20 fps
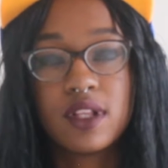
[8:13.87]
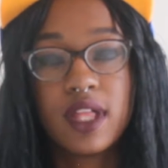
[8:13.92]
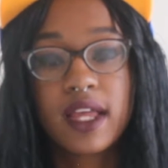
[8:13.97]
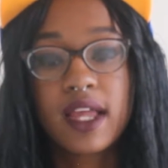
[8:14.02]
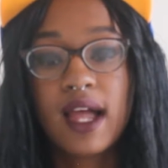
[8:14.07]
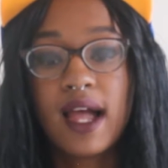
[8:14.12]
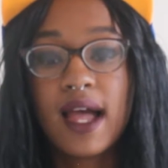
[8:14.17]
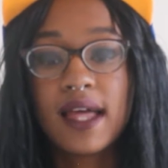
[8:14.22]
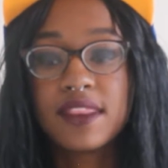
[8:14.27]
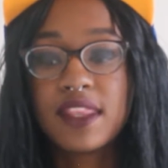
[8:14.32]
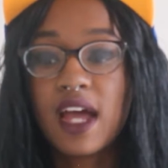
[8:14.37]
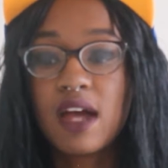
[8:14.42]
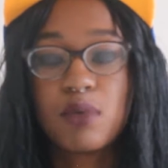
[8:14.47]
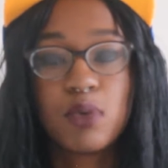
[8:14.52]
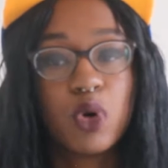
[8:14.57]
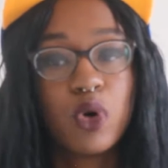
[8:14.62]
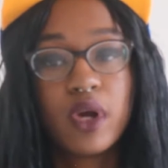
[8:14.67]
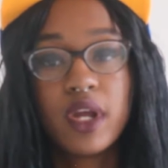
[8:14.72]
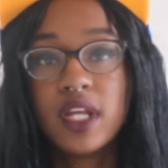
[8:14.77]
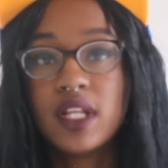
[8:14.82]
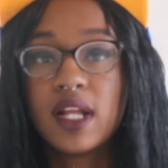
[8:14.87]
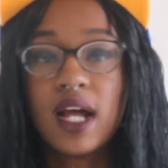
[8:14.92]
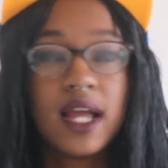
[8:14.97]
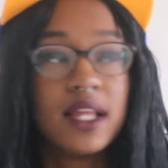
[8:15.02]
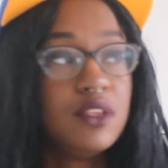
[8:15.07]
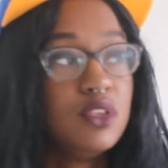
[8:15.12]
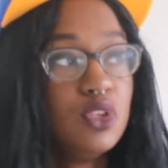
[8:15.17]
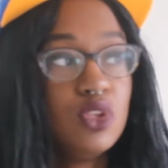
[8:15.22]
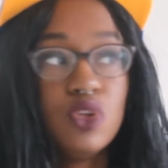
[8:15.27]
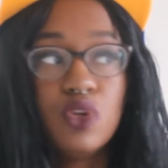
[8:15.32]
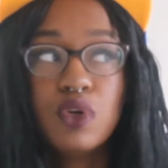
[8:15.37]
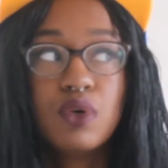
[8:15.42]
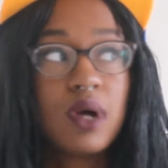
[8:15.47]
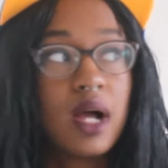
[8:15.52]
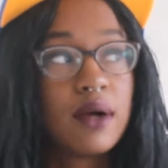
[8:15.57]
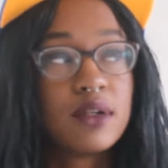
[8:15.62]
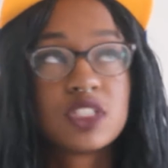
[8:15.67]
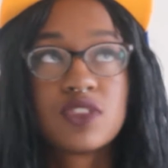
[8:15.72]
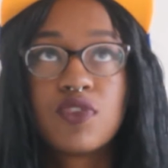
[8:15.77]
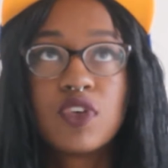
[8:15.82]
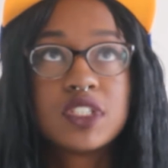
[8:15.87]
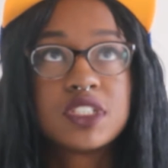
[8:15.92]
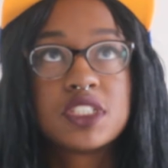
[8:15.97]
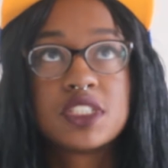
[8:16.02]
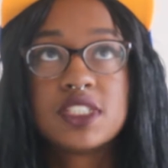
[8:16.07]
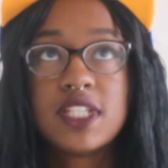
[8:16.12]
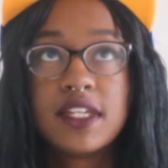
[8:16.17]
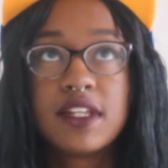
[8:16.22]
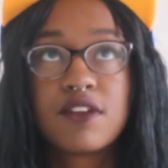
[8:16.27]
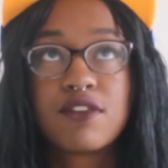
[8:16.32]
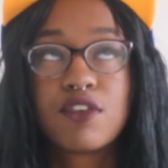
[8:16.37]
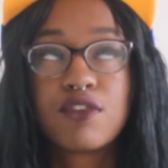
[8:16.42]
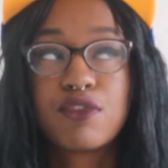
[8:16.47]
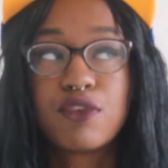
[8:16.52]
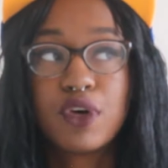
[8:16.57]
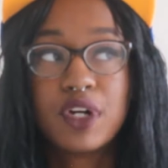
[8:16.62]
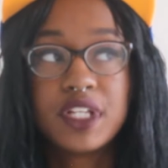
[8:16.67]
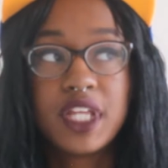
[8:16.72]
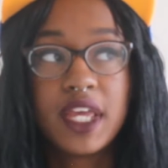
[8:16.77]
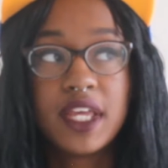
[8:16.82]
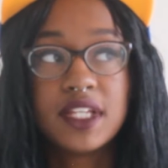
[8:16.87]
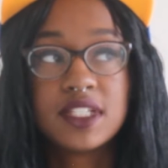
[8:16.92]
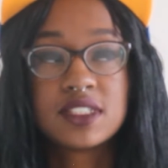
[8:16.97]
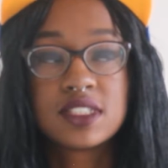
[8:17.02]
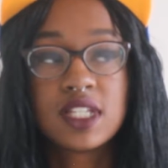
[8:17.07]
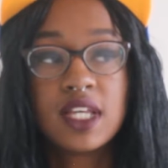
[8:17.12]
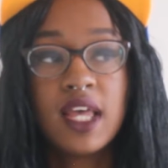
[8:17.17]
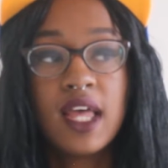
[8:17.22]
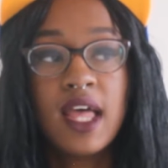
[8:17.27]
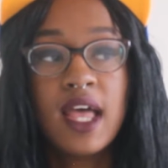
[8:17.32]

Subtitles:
Like, at that point, I knew I was forced to stay there for 4 days.